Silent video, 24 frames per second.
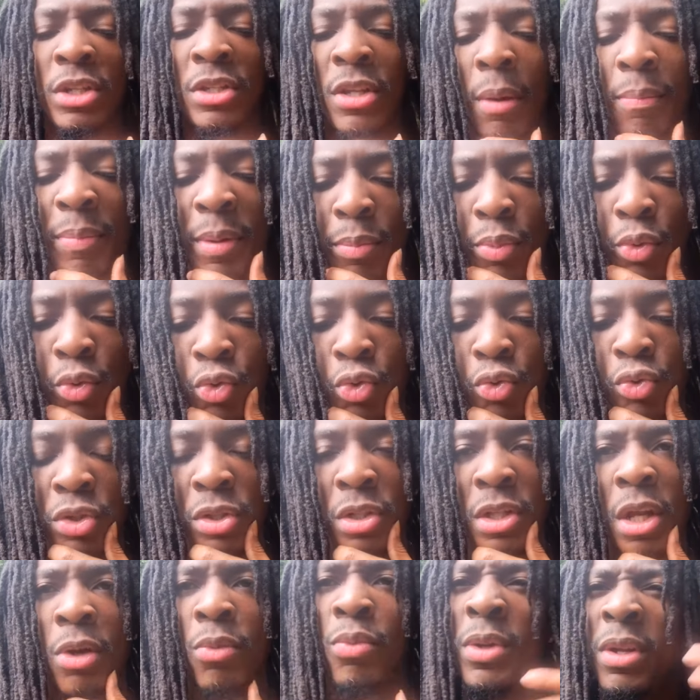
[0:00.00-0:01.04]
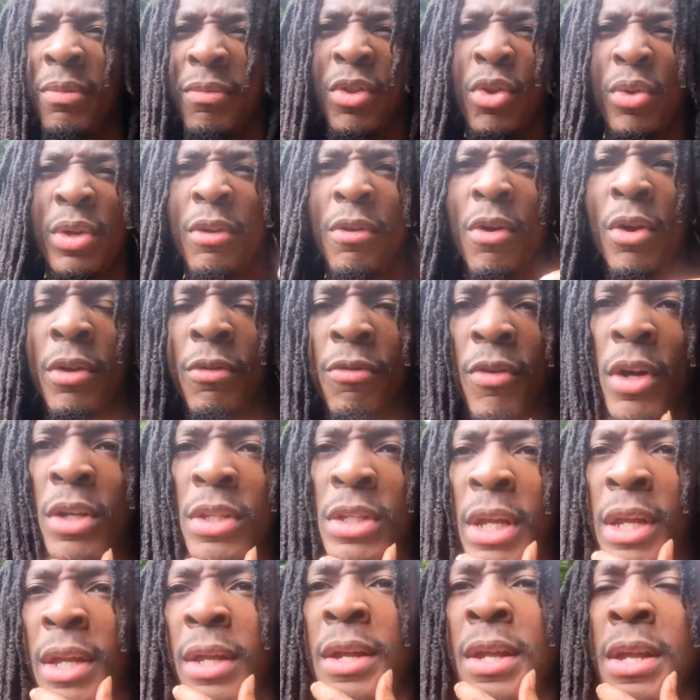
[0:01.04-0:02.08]
Aesop Pitbull-Cruz in there, even though he already fought
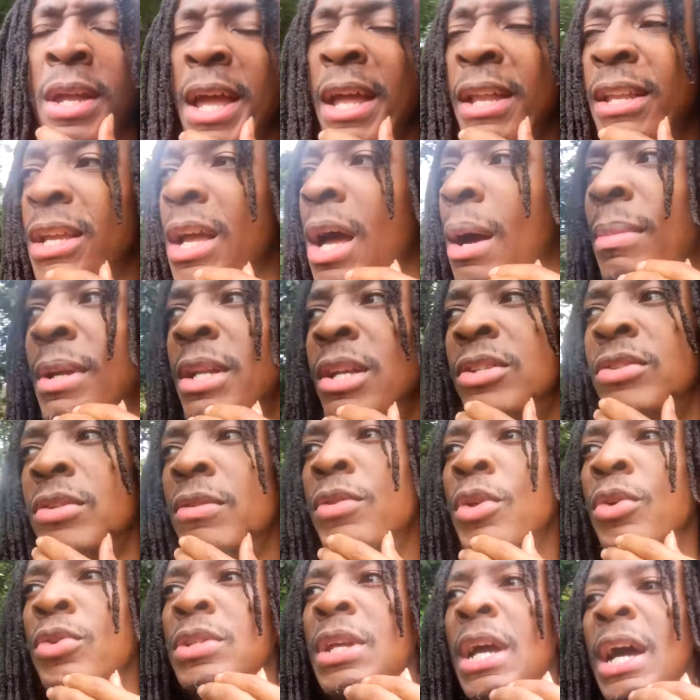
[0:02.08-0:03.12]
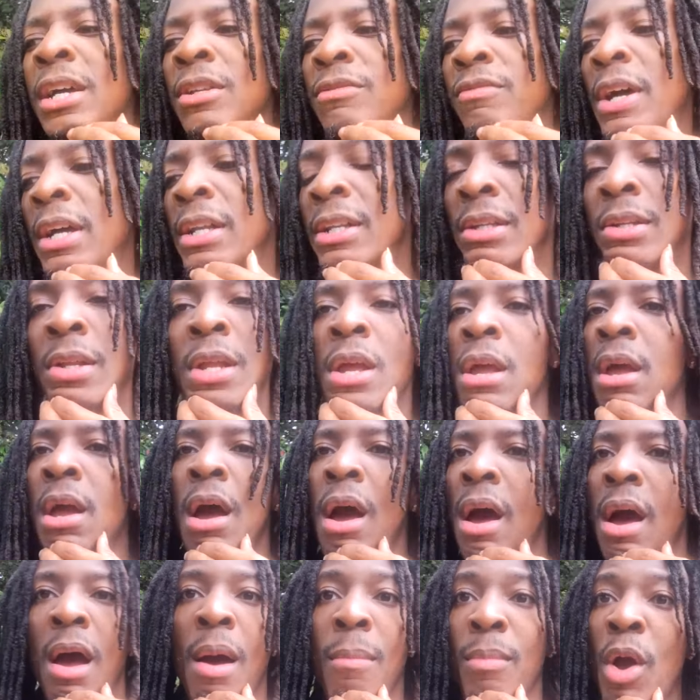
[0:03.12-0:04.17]
Tank. Any combination of those guys fighting,
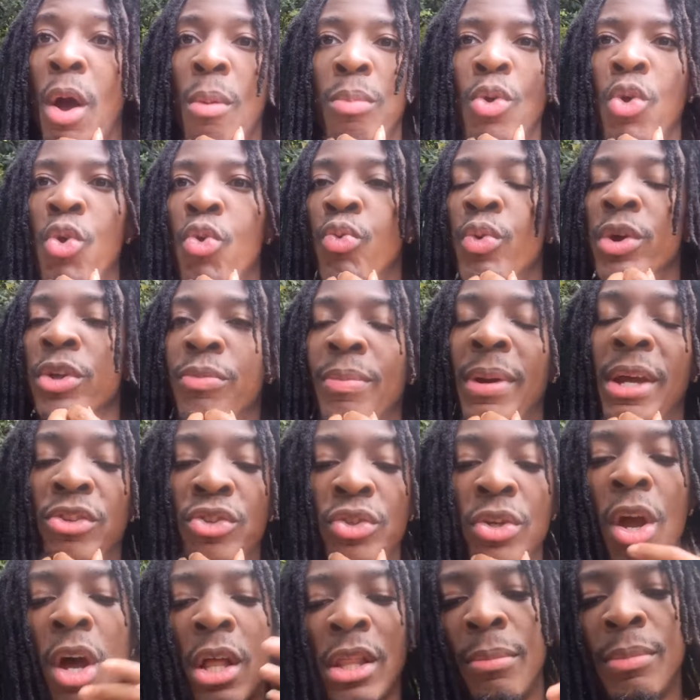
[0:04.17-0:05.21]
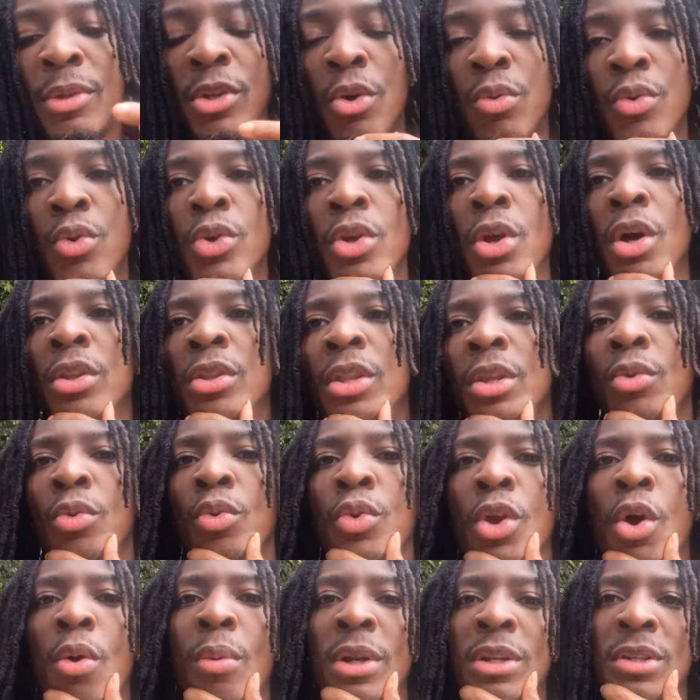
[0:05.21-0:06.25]
I'm cool with, man. So y'all let me know who y'all
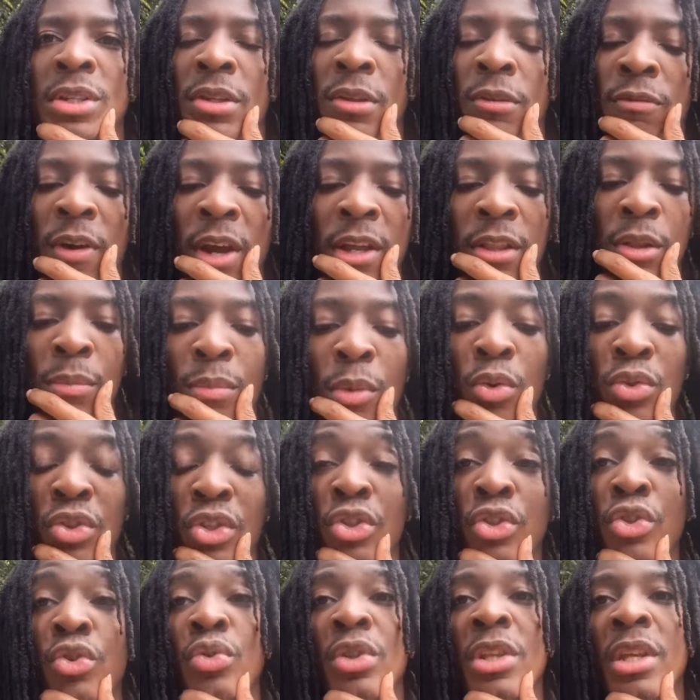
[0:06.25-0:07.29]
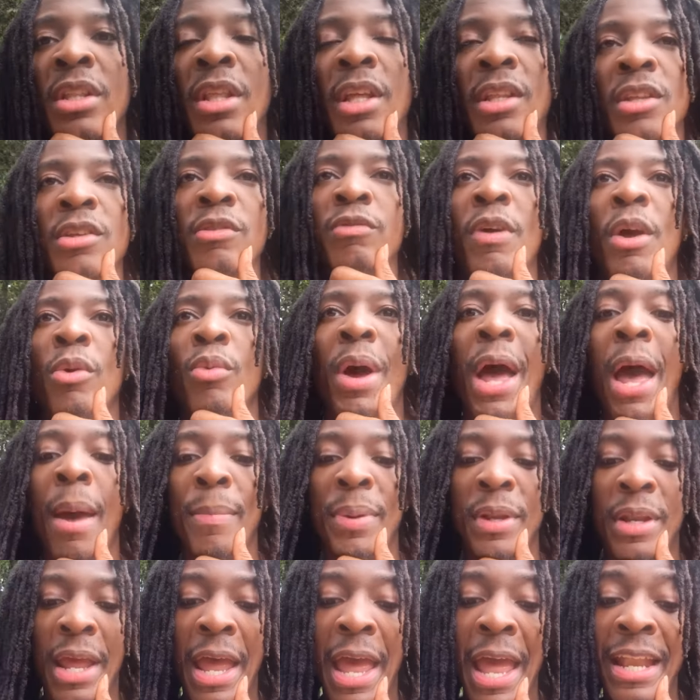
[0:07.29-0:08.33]
want to see fight the most, and do you think that this fight will
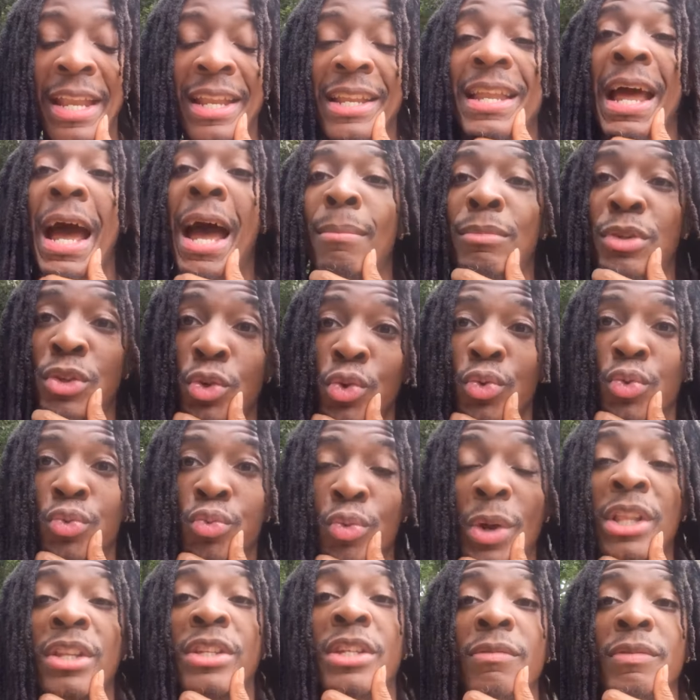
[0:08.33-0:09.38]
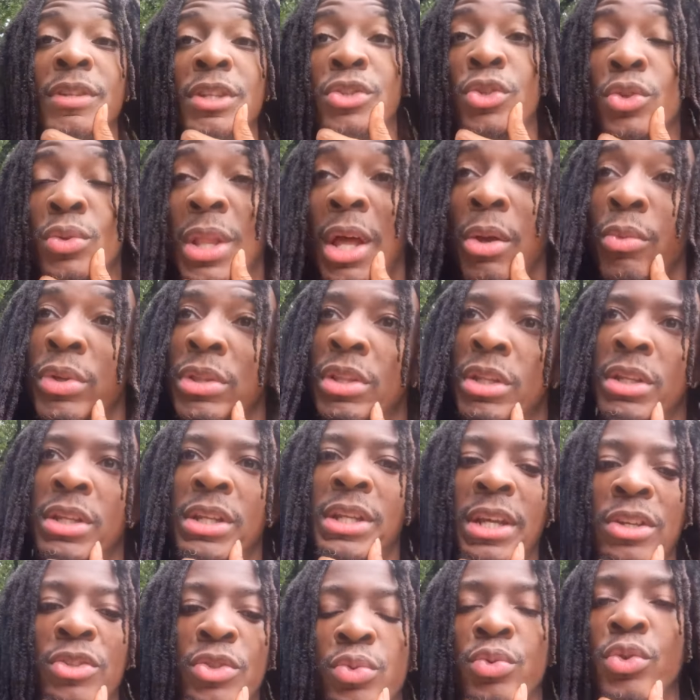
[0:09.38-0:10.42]
happen anytime soon, relatively soon, like within the
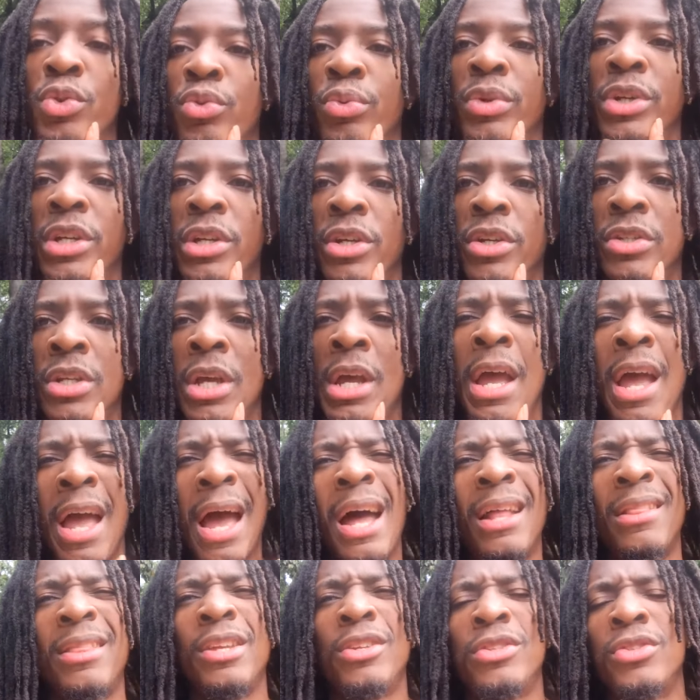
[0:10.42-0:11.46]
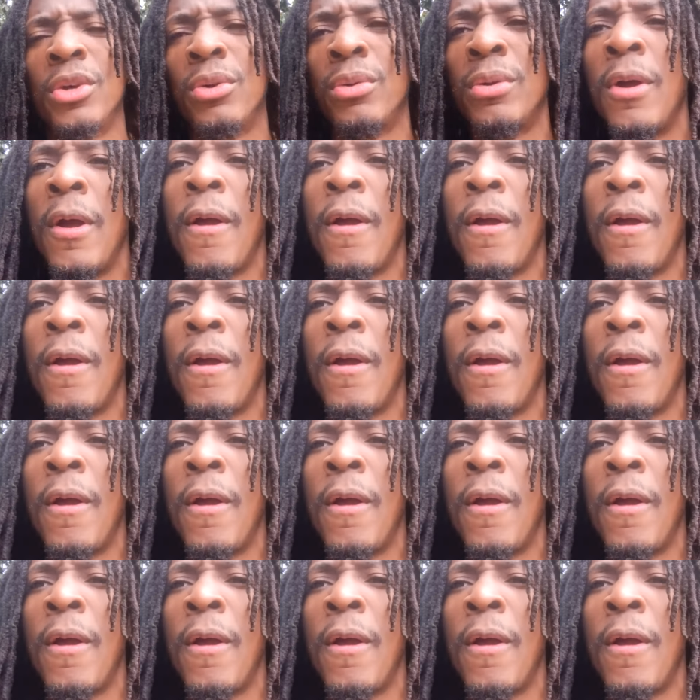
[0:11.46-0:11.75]
next 2 or 3 years? I think so.